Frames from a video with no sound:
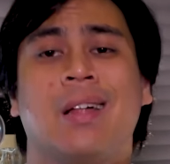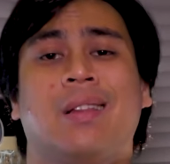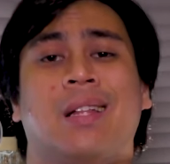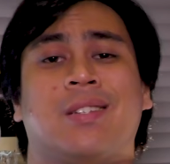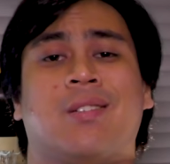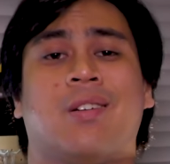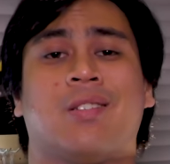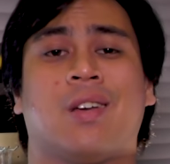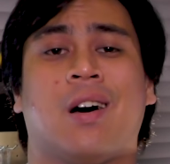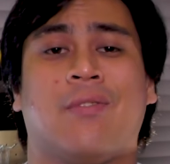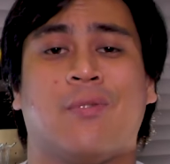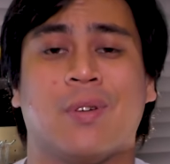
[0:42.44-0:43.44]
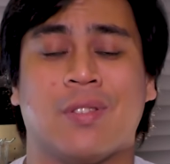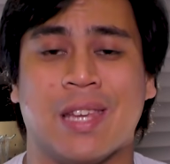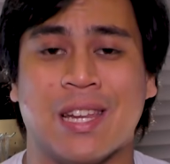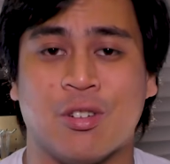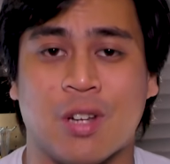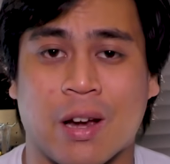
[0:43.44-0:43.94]
Let's start us off with the
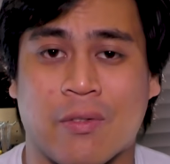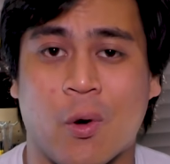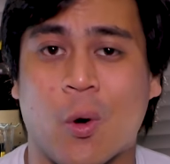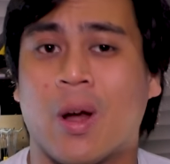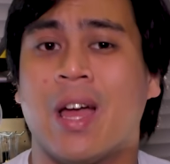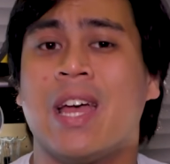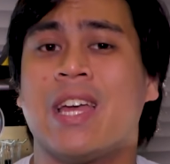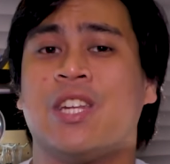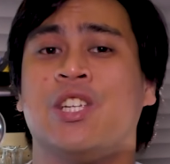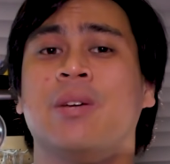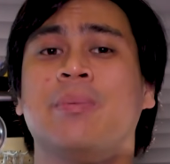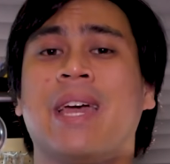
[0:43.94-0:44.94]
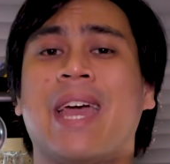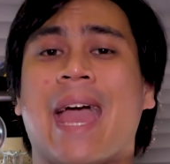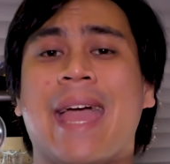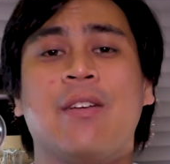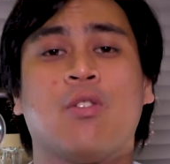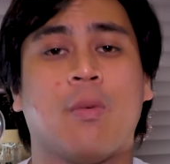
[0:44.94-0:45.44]
index check for G M K
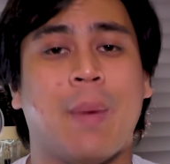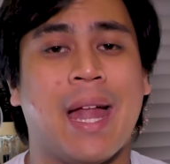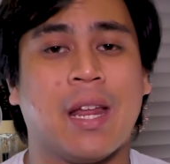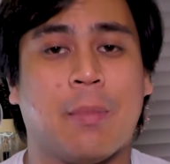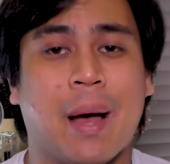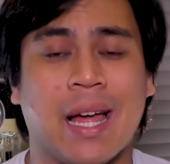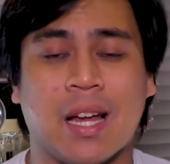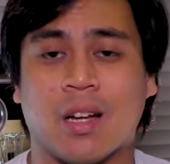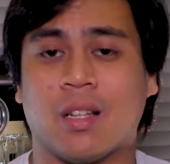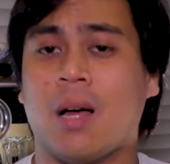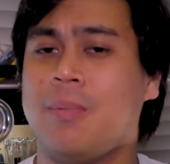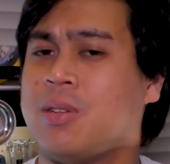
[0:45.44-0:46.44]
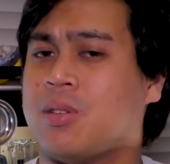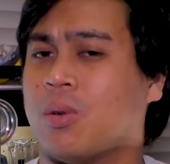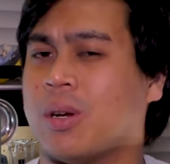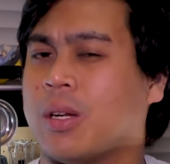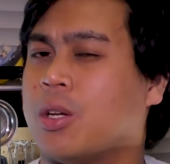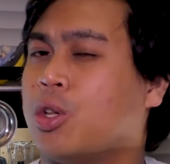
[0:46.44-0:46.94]
Achromatic by
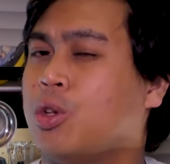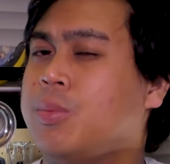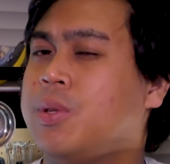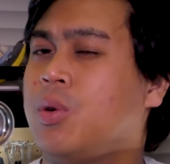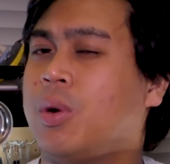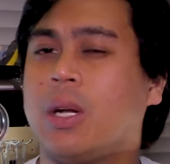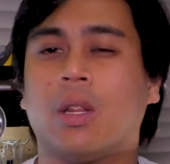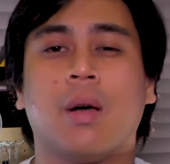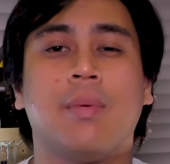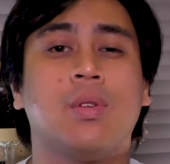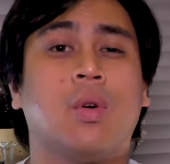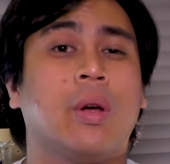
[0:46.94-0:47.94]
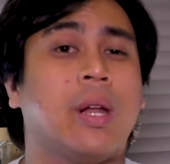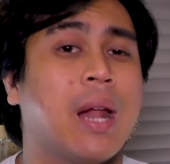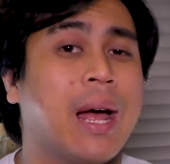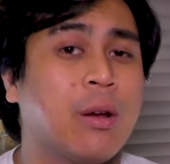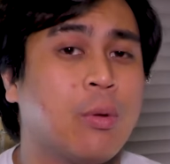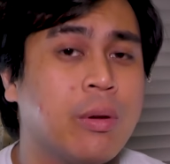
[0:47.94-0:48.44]
Gloobazoid. Gloobazoid, Gloobazoid, and
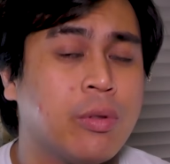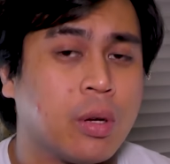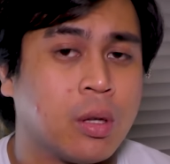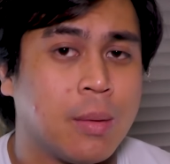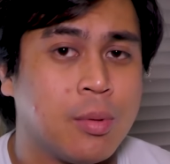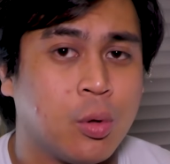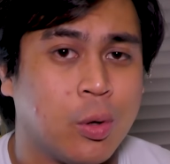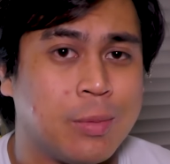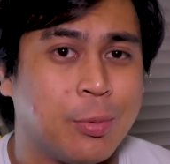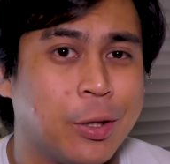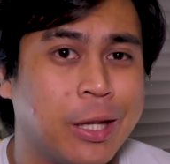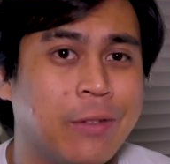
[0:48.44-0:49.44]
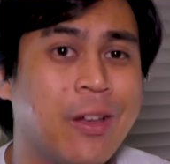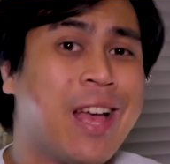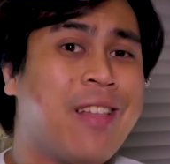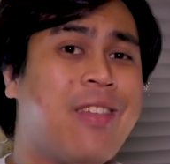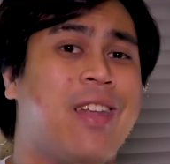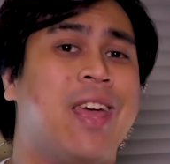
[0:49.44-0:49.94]
I agree with the Gloobazoid's belief
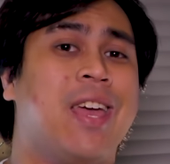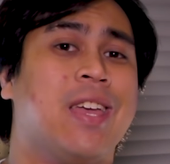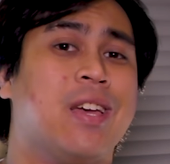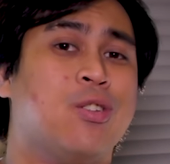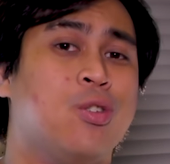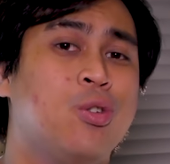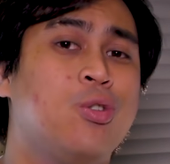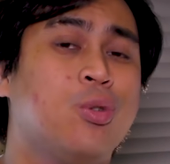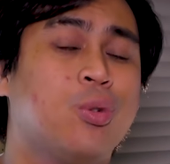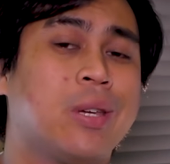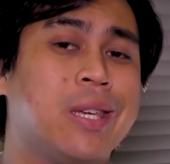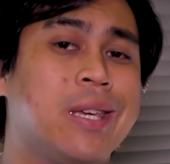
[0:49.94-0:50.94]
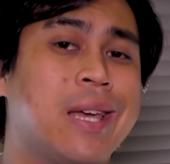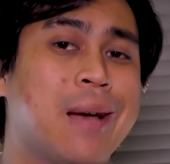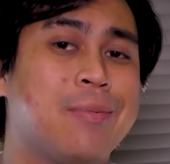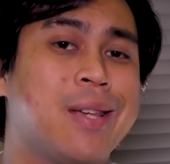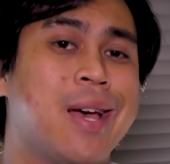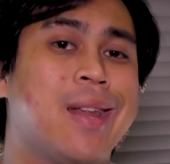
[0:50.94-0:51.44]
that a neutral
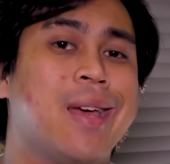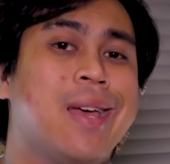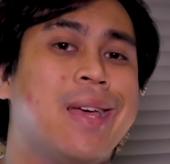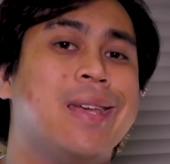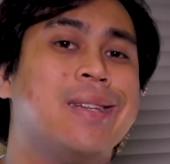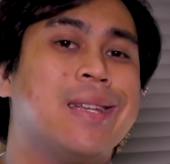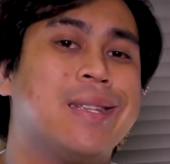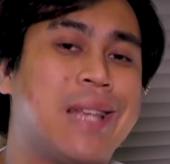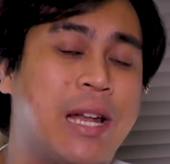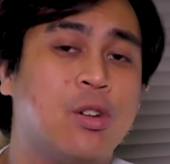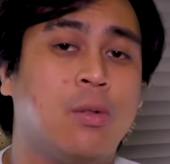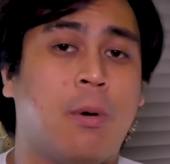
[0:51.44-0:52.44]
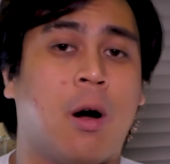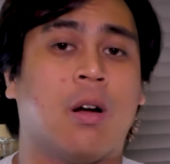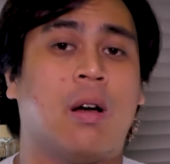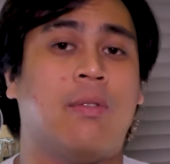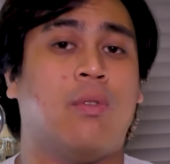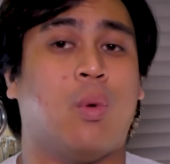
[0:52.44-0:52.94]
keycap set is an essential
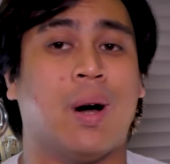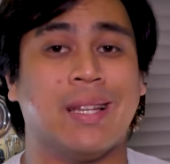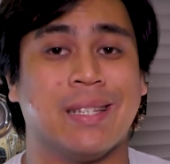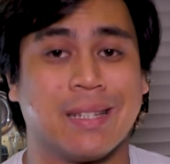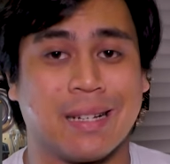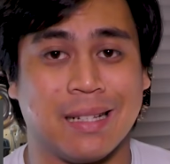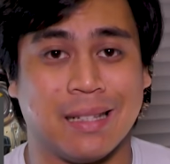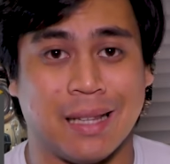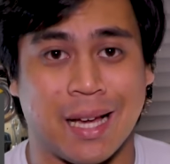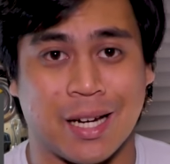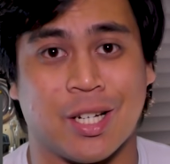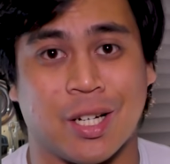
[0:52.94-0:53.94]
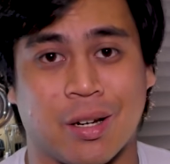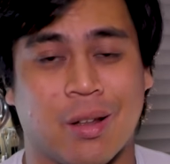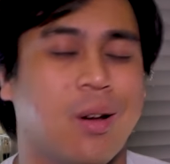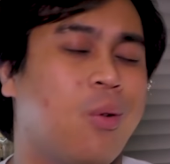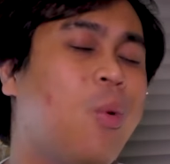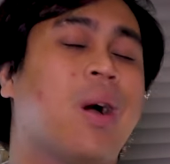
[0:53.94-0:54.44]
part of one's collection.
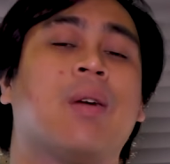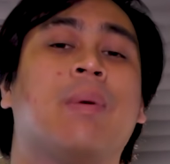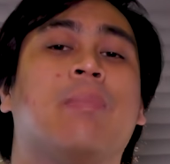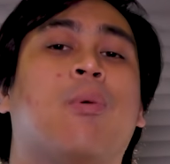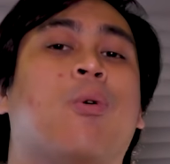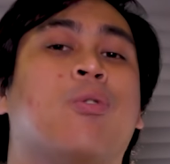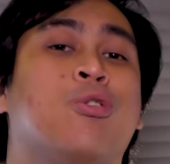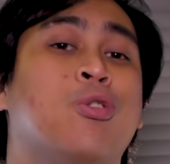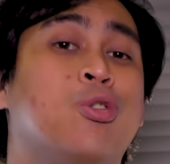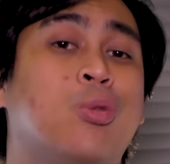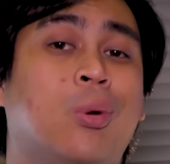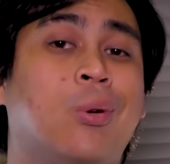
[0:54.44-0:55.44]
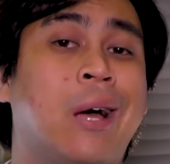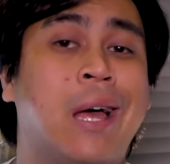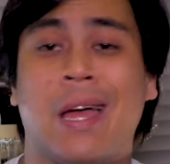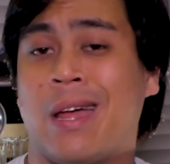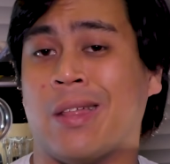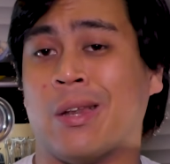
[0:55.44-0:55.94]
What could be more neutral
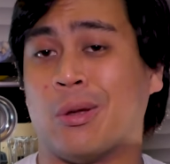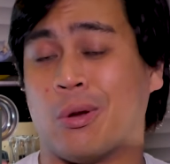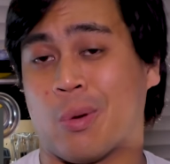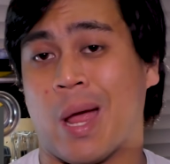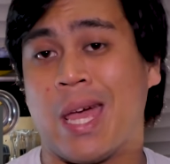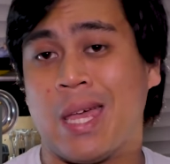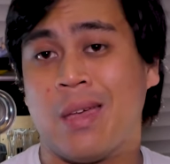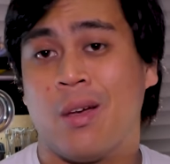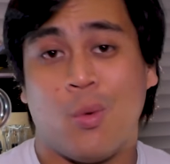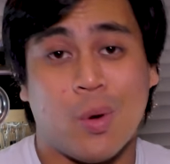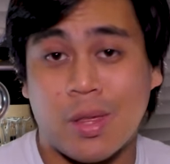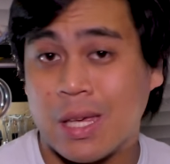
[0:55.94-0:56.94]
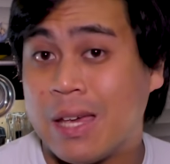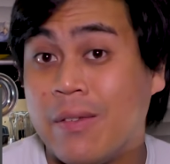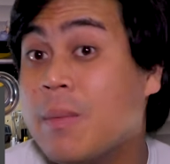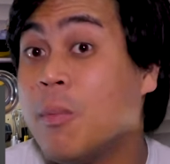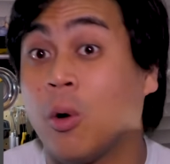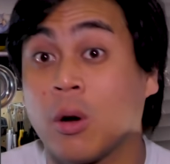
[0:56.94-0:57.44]
than gray with
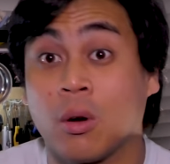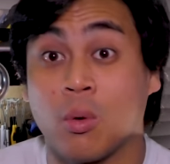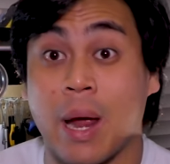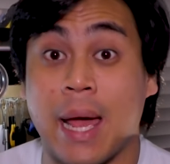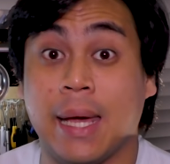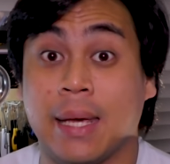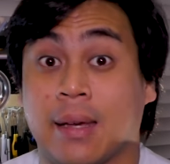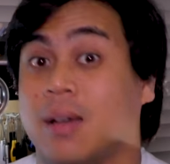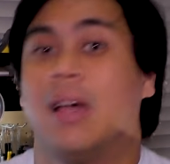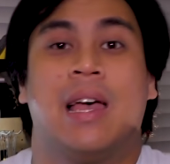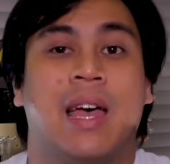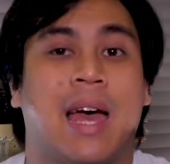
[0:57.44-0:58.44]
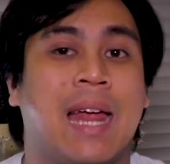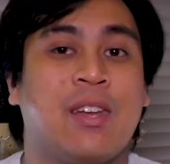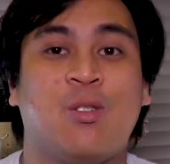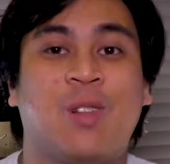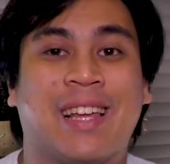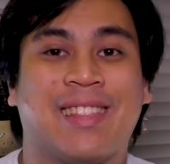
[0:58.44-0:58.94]
even more gray? I
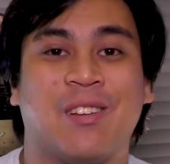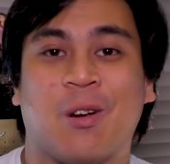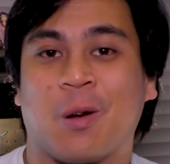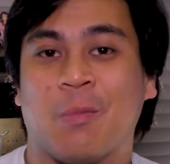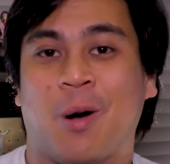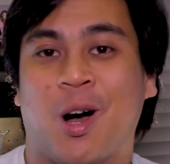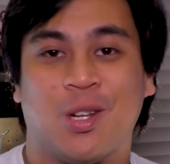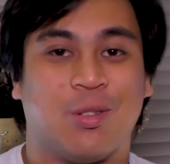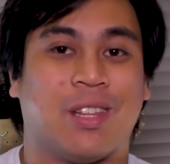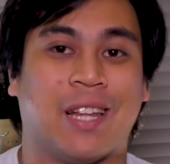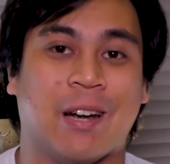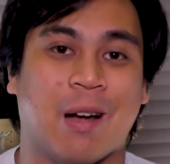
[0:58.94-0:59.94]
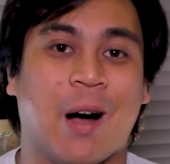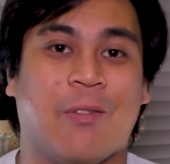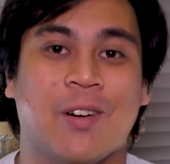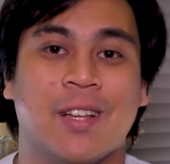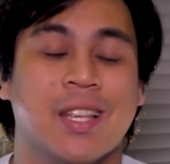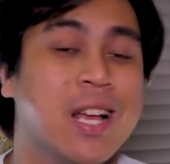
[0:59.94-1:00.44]
do like the darker mods with the lighter
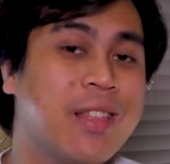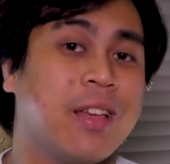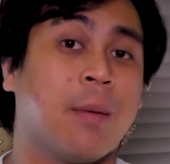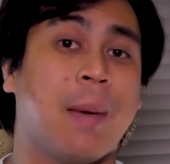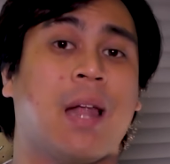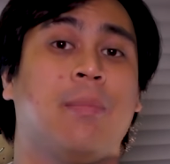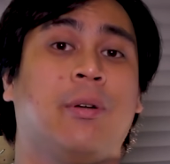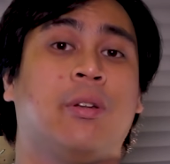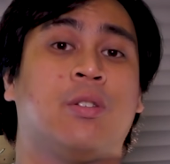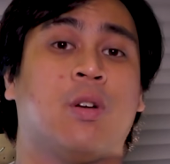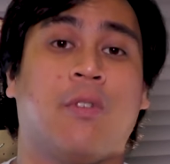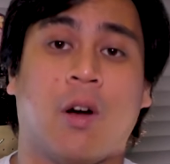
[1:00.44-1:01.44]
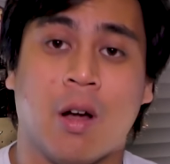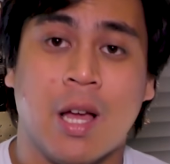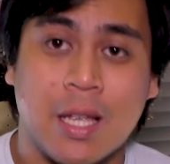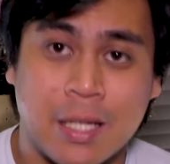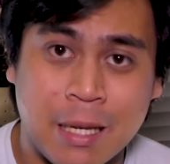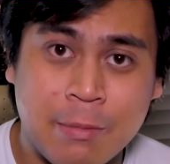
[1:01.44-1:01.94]
alphas. The compatibility so far
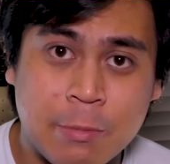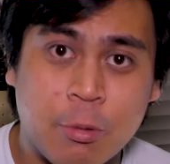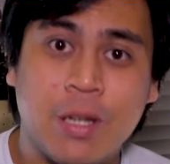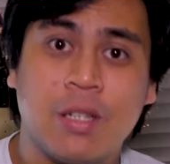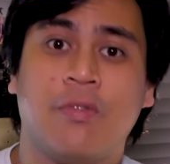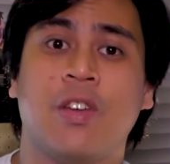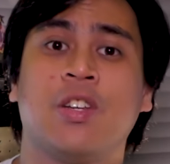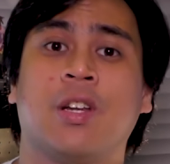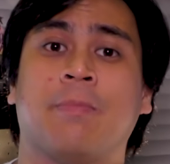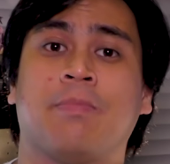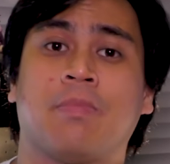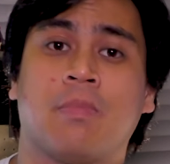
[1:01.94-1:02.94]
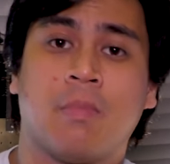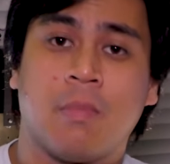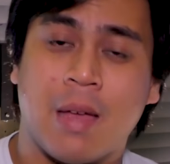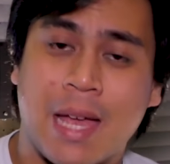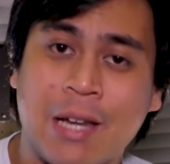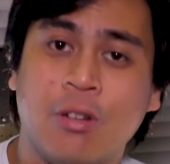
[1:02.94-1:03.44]
seems pretty sufficient.
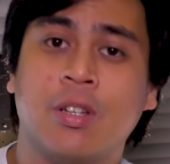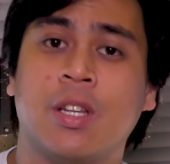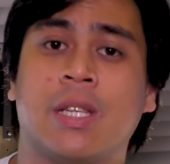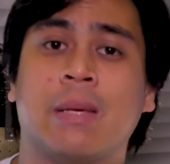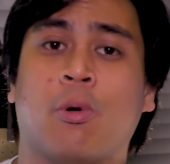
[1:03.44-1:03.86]
Interested to see